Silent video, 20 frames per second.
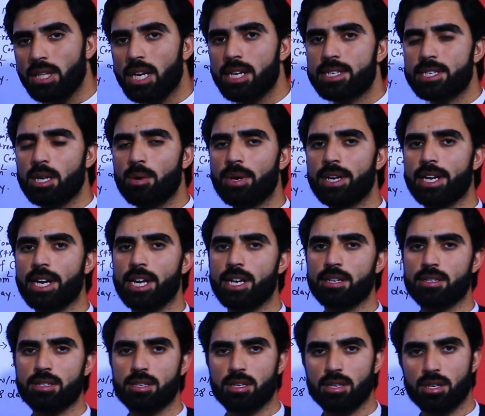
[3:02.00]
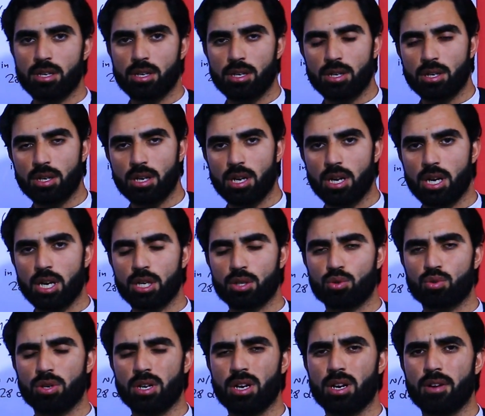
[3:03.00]
7 days
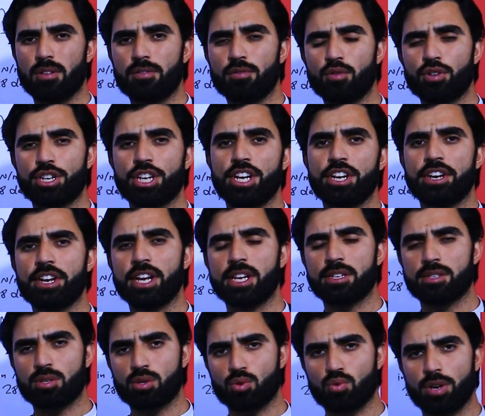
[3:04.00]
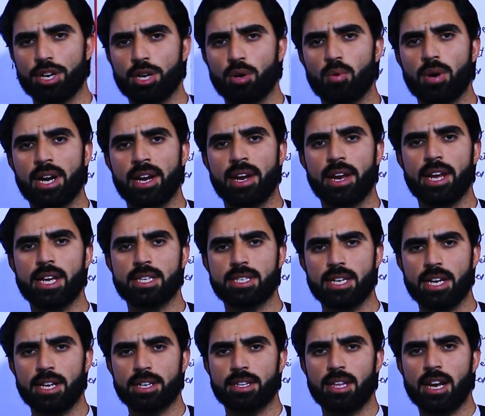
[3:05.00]
uh, uh, 14 days 21 days
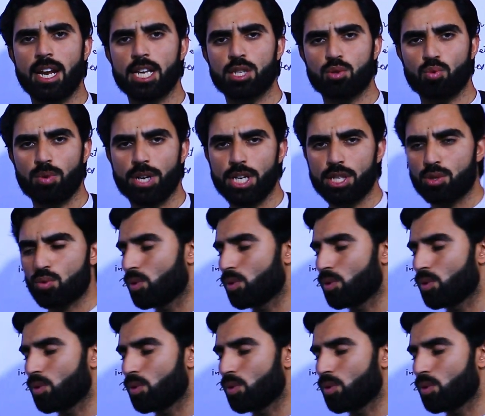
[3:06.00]
and the last one is